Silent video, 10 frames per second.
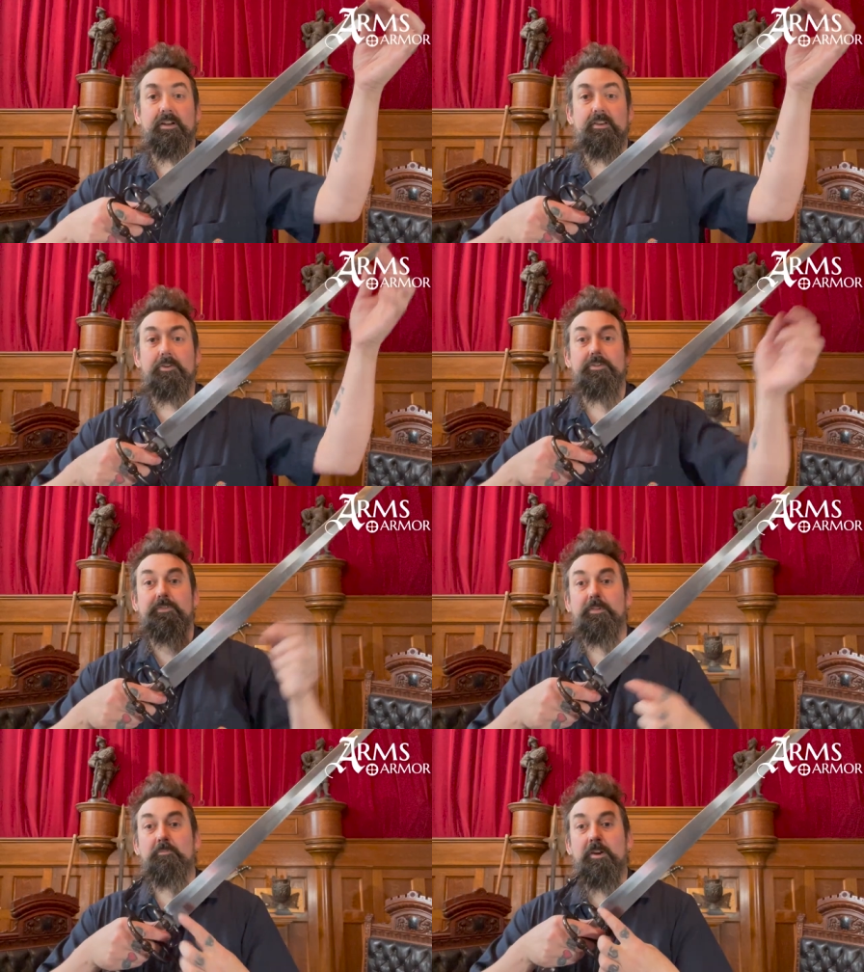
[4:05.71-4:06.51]
It goes
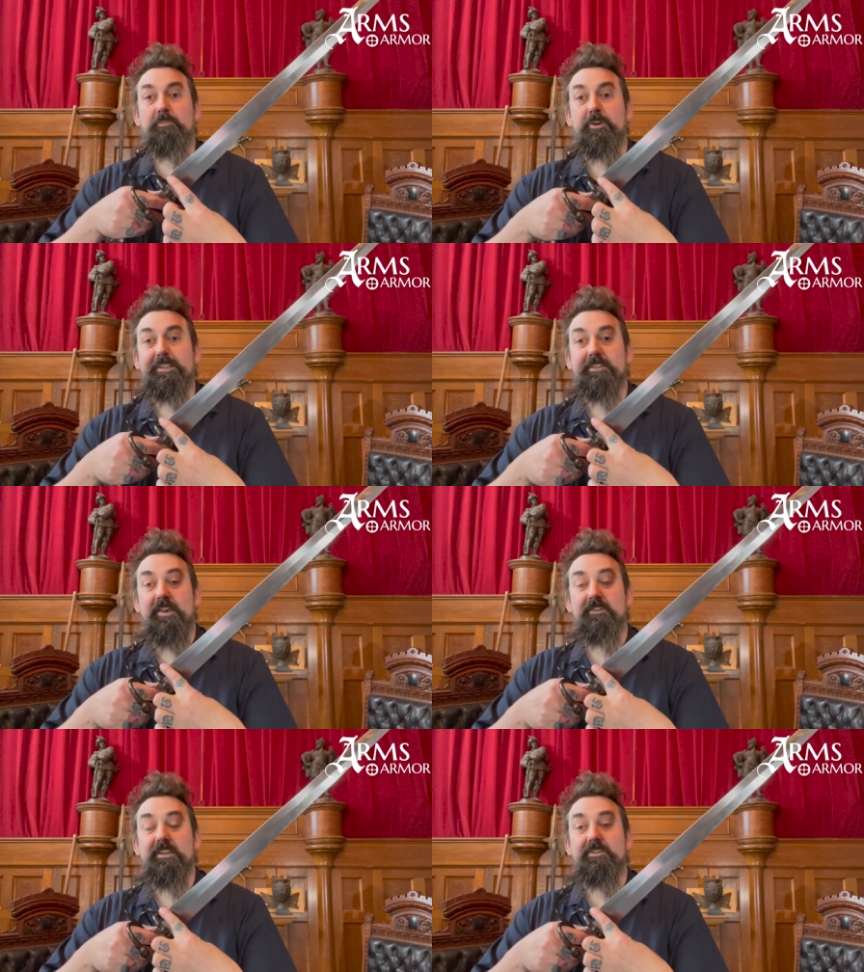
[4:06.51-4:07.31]
from
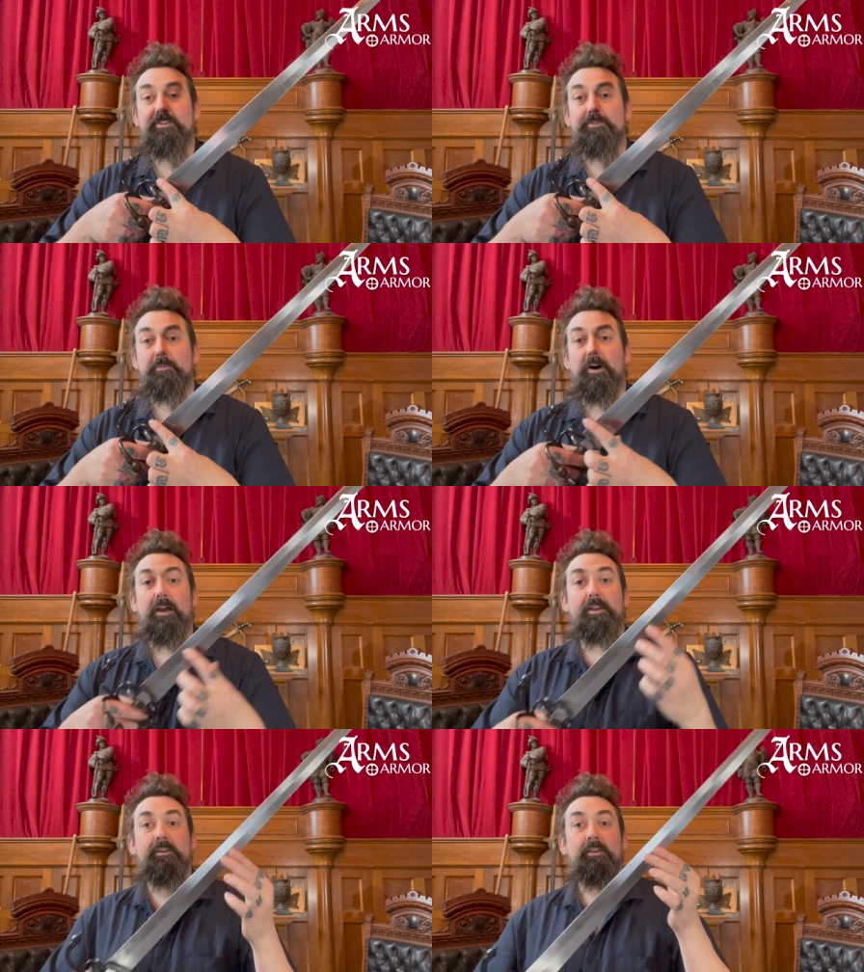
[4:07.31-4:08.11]
1.7 inches
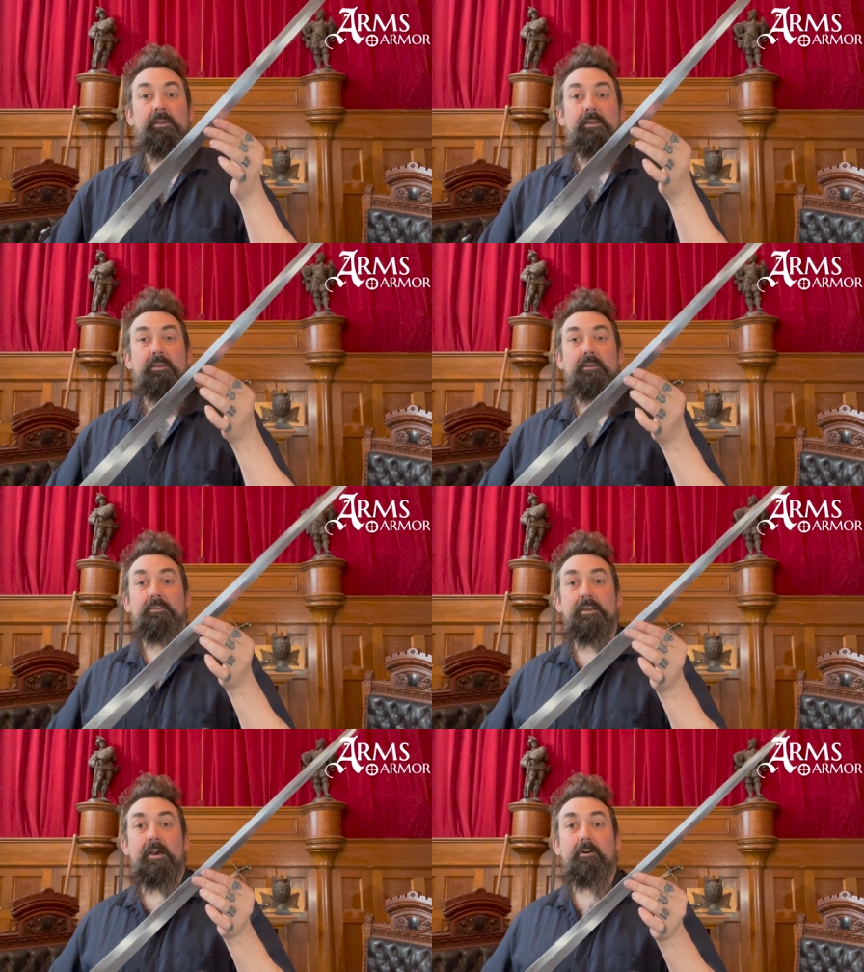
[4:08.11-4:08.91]
wide
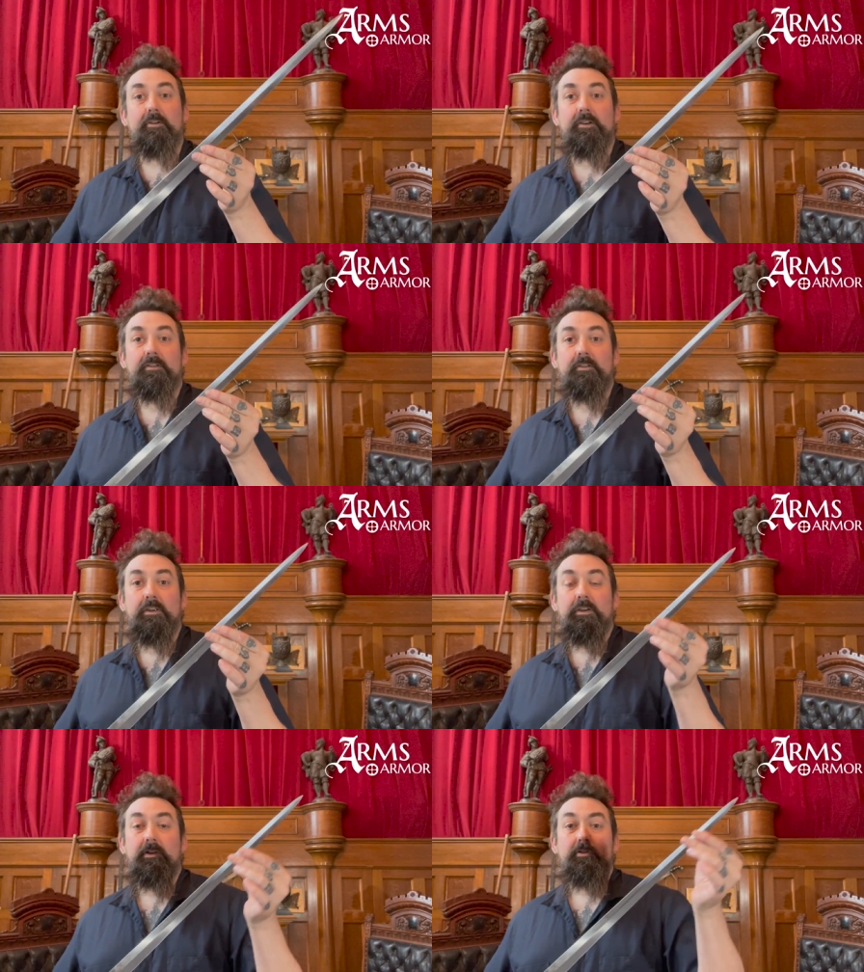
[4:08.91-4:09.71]
down
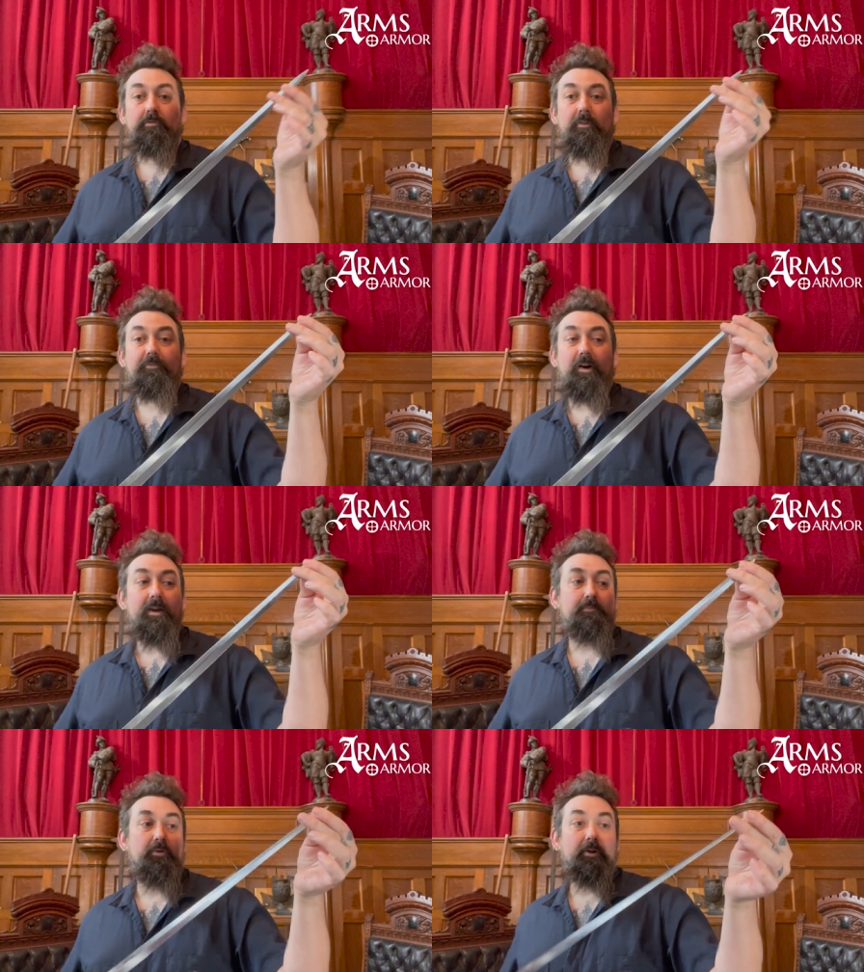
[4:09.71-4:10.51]
to a
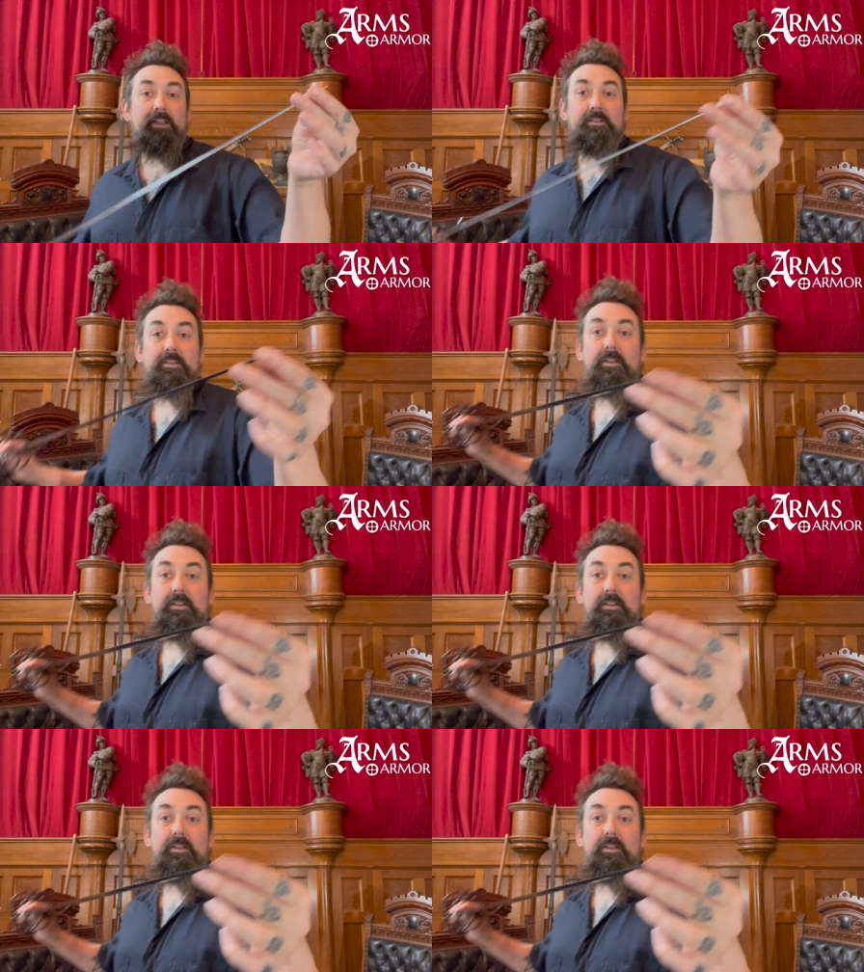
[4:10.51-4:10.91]
fine point